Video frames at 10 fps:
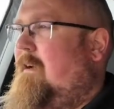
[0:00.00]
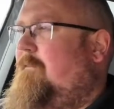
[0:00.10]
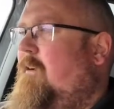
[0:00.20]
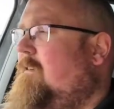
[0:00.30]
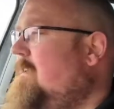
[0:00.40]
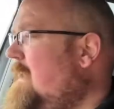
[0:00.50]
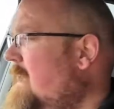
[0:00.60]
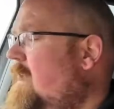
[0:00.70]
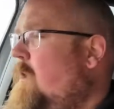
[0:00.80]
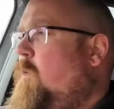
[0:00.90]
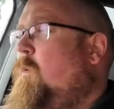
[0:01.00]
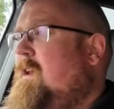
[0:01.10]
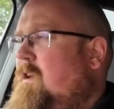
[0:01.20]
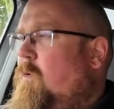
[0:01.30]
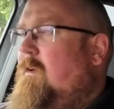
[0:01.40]
Now firstly,
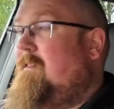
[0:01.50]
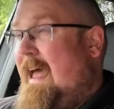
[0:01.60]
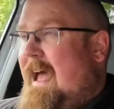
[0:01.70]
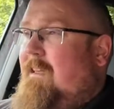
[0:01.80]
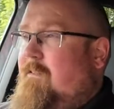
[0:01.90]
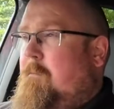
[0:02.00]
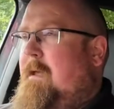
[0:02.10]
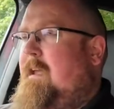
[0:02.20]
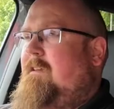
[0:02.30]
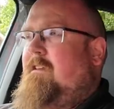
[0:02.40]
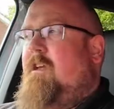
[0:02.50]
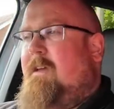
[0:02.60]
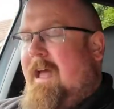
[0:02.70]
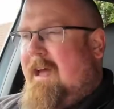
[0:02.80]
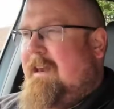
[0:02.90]
wind noise at speed, you
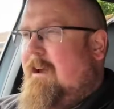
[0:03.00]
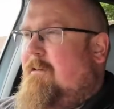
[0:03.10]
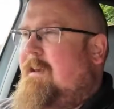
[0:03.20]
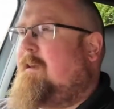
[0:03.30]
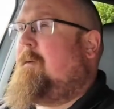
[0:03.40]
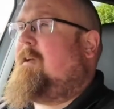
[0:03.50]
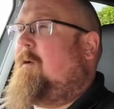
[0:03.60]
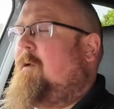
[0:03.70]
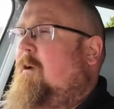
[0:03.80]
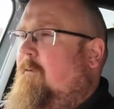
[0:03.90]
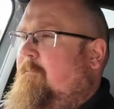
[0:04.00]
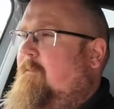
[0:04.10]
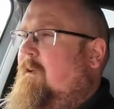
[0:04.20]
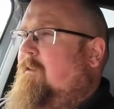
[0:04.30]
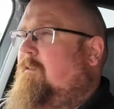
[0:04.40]
can hear a little bit coming off
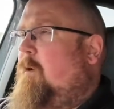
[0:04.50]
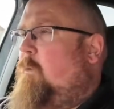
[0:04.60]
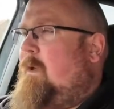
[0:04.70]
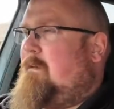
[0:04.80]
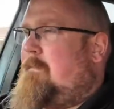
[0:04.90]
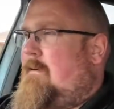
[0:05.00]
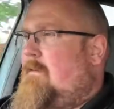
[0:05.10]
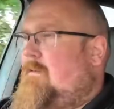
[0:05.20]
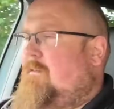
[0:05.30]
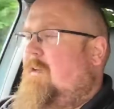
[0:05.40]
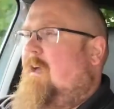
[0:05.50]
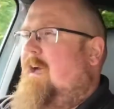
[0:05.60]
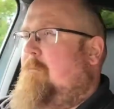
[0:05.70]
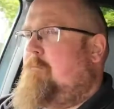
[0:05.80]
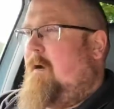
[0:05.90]
the wind mirrors,
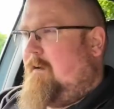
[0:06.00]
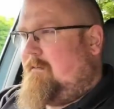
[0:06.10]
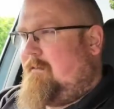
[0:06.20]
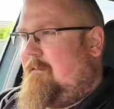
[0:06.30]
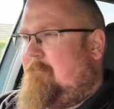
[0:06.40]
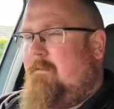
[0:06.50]
but